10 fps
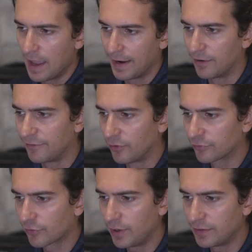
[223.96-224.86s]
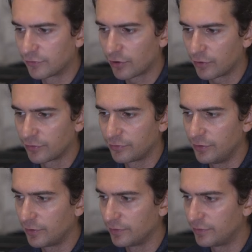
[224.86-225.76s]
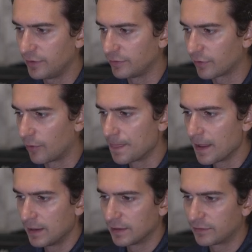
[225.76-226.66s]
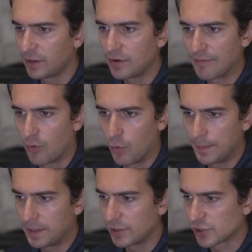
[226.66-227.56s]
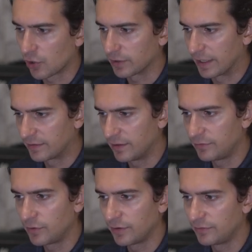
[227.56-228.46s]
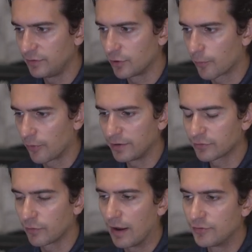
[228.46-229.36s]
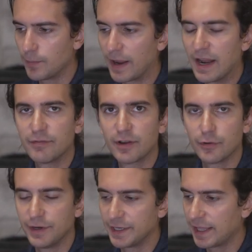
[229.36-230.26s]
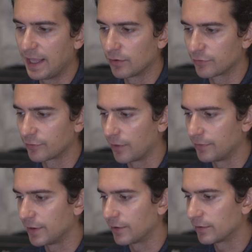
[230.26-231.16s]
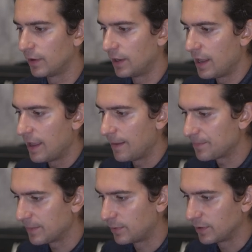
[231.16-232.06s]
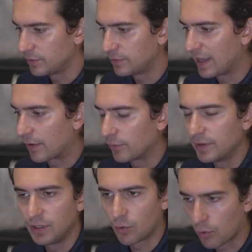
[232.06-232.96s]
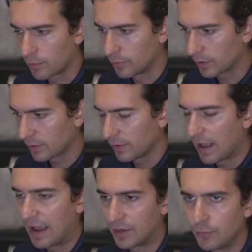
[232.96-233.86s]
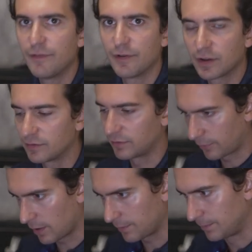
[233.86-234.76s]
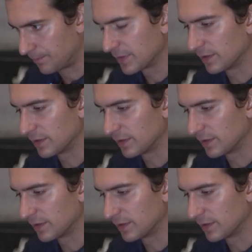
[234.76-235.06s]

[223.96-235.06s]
And I'll full screen the chart just so you can see. So let's say you have a 1-minute chart like this. You can see your price graph. You might have other indicators on there, but you can't read the order book. How do we fix this problem?